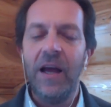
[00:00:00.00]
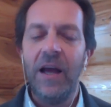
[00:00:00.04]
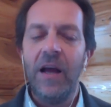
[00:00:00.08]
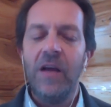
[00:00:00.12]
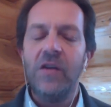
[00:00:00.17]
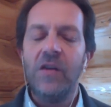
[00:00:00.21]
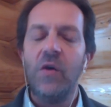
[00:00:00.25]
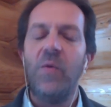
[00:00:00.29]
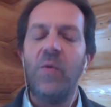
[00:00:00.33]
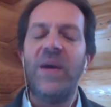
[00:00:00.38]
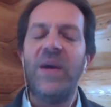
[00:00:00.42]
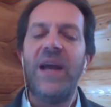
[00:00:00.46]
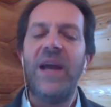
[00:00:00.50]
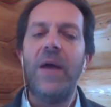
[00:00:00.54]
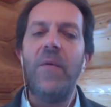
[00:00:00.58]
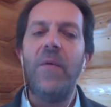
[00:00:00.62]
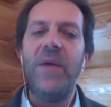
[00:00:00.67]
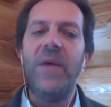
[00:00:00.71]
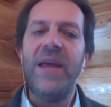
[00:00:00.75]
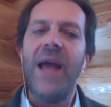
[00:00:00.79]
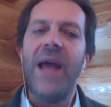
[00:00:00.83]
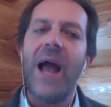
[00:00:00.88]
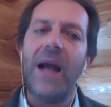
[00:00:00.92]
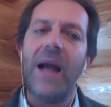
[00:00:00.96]
So when I
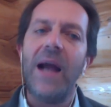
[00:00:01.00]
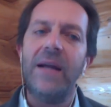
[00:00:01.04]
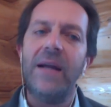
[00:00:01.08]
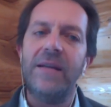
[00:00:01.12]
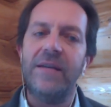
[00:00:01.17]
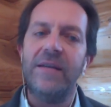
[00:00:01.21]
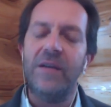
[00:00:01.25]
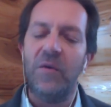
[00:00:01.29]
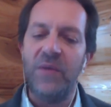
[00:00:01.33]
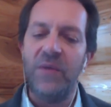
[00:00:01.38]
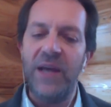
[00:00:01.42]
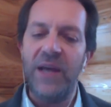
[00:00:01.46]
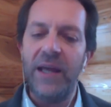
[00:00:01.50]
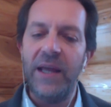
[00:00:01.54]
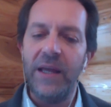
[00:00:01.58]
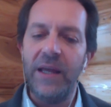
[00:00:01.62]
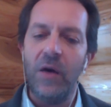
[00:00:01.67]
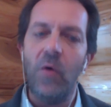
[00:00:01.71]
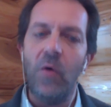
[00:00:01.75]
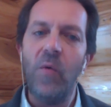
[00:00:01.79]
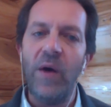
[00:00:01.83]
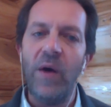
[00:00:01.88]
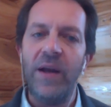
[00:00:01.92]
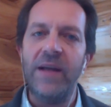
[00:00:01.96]
react, creating
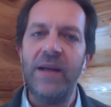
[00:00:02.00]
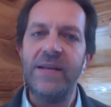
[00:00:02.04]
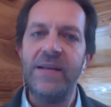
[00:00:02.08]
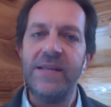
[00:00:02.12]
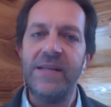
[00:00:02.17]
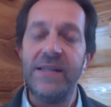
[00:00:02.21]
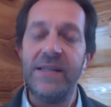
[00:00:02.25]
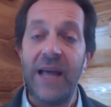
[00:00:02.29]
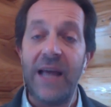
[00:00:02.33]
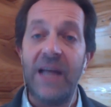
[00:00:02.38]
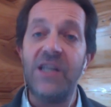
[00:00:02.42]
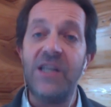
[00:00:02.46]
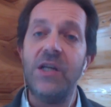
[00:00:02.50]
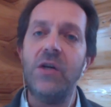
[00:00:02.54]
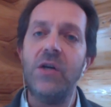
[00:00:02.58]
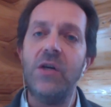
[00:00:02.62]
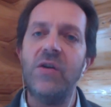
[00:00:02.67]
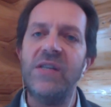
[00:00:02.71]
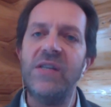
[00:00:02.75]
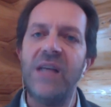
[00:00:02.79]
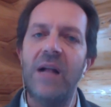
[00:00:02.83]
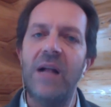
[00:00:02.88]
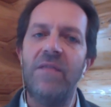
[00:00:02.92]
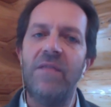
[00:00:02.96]
awareness is catching
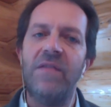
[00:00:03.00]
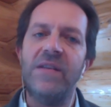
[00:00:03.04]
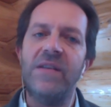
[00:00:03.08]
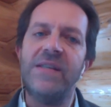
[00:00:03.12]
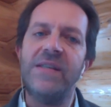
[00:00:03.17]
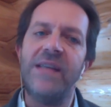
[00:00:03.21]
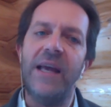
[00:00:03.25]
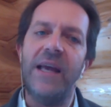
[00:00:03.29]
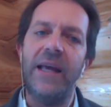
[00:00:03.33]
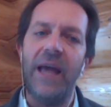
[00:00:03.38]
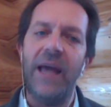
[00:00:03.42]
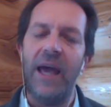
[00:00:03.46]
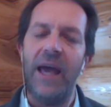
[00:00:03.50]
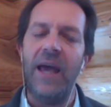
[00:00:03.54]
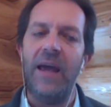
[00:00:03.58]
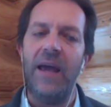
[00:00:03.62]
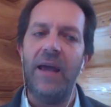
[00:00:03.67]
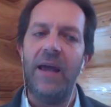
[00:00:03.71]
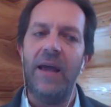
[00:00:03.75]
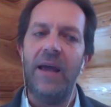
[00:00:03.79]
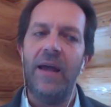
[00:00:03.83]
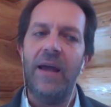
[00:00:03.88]
yourself and saying, hey,